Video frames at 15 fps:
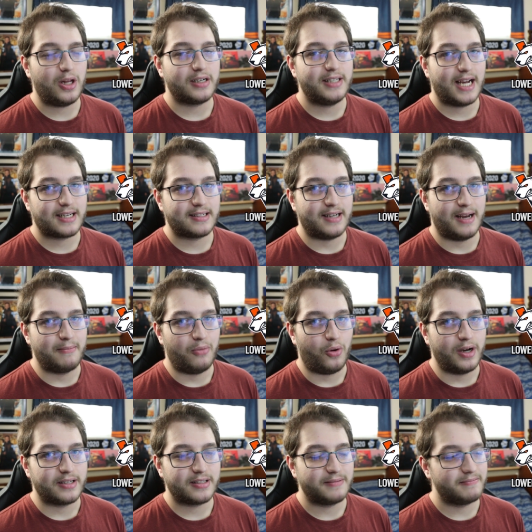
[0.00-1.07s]
luck next time,
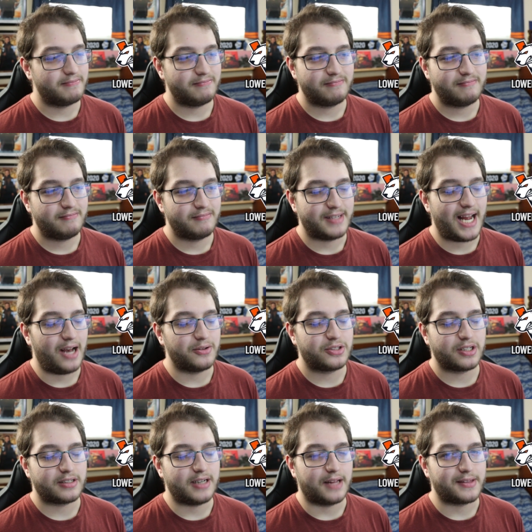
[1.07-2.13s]
boys. Now it's
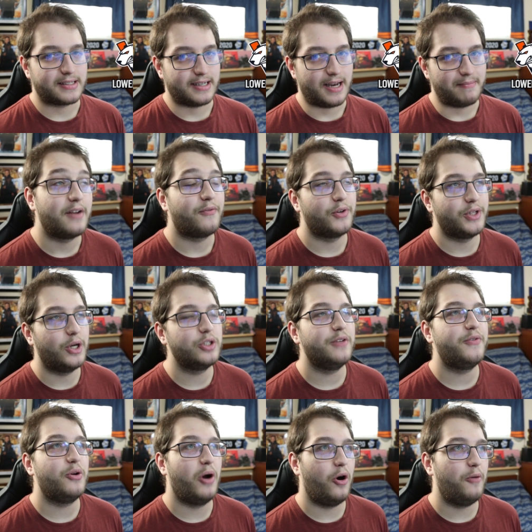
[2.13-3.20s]
just not the time. And for those
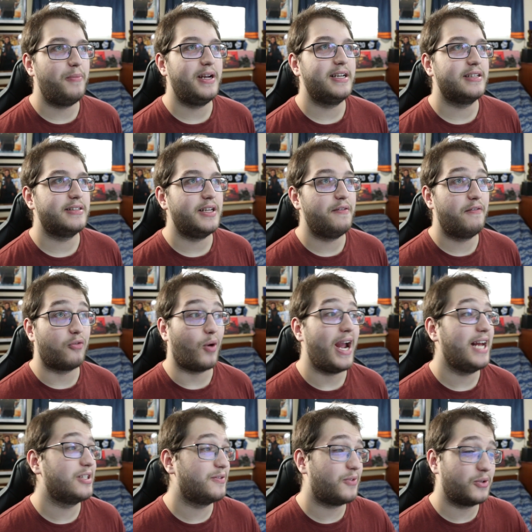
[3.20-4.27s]
of you hoping to see
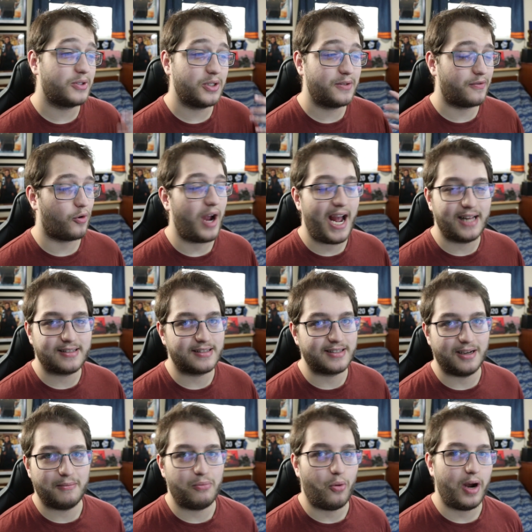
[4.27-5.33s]
France versus France at
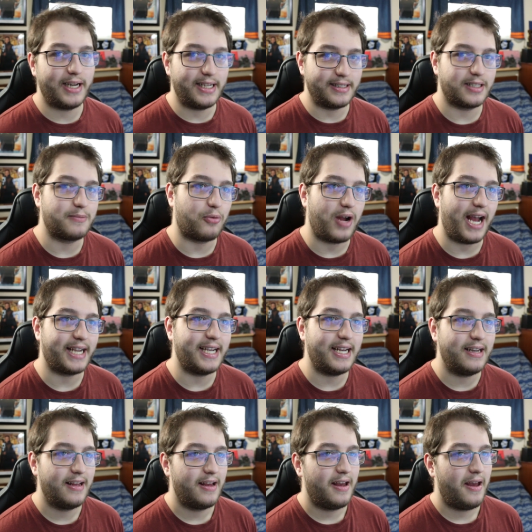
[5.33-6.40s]
some point in this
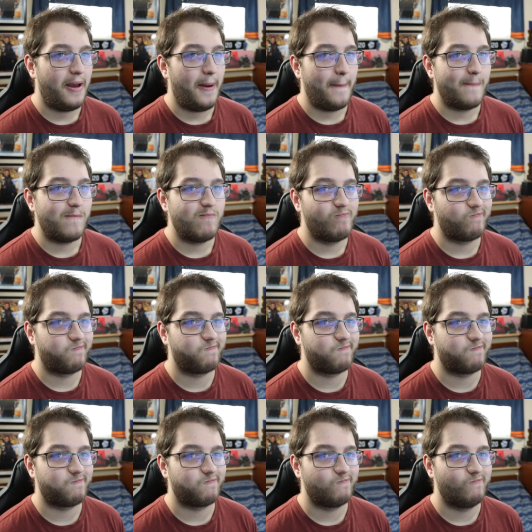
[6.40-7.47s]
bracket,
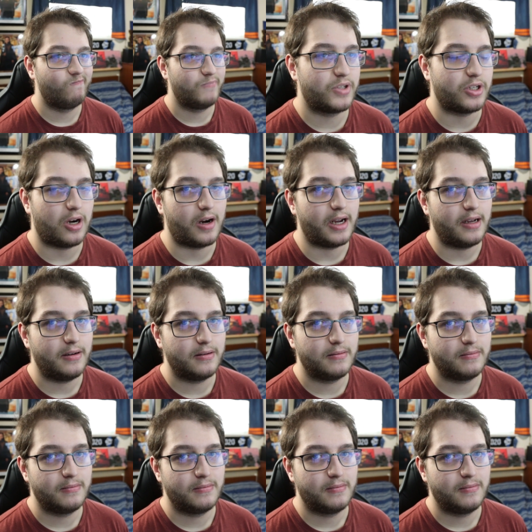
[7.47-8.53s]
sorry.
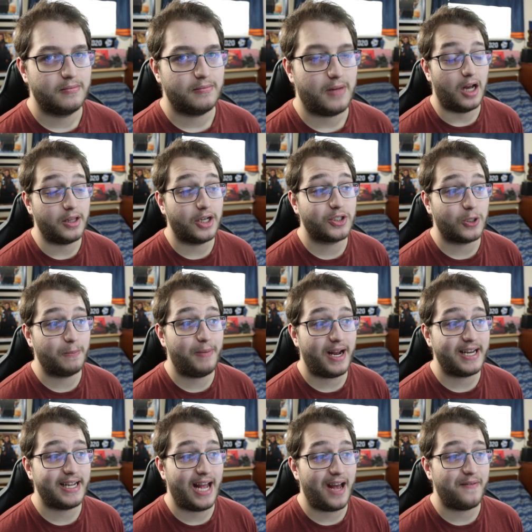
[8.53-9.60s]
Unless you're
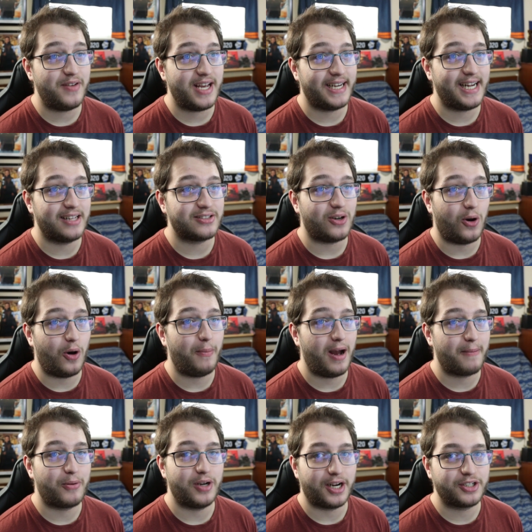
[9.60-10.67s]
betting heavy against all
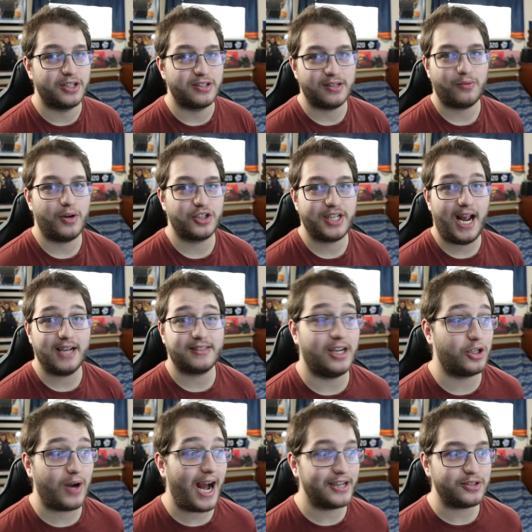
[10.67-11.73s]
my predictions, in which case,
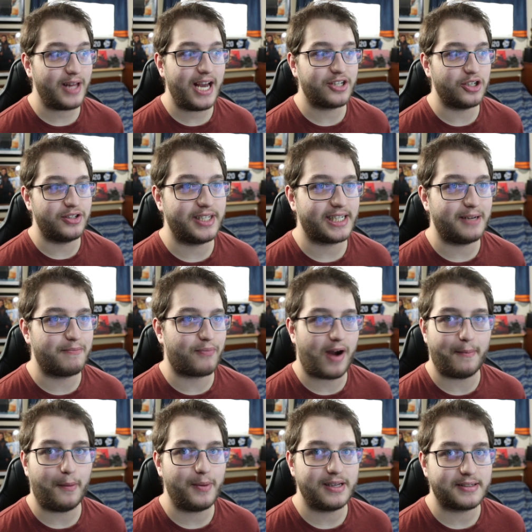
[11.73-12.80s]
congratulations, it can
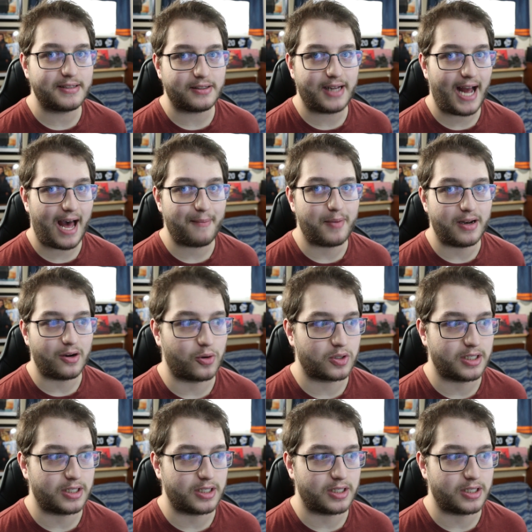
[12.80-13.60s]
probably still happen or